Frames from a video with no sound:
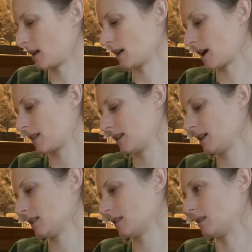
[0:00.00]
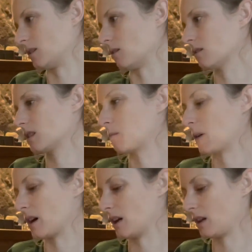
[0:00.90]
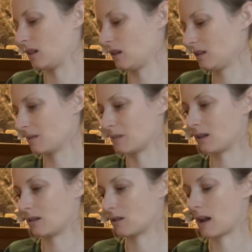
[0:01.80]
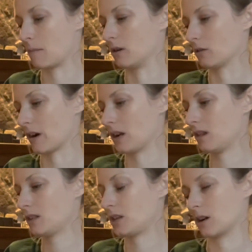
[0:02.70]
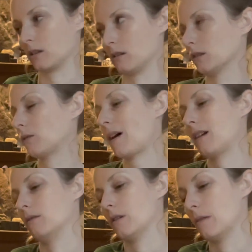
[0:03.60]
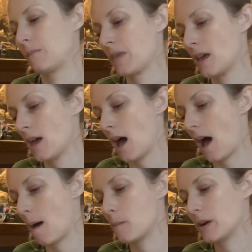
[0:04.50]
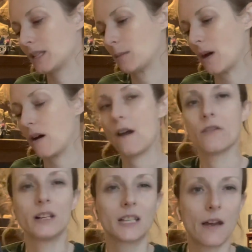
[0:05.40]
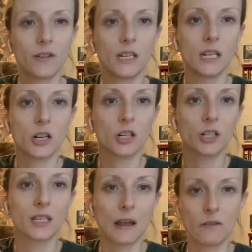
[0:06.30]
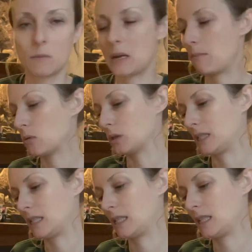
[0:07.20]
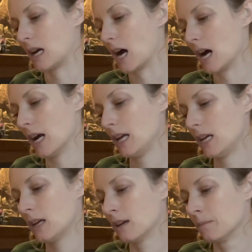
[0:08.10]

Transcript: I think it's adult, but it looks middle grade. It looks young adult, so I don't know. But it's about every 7 years, 7 people die.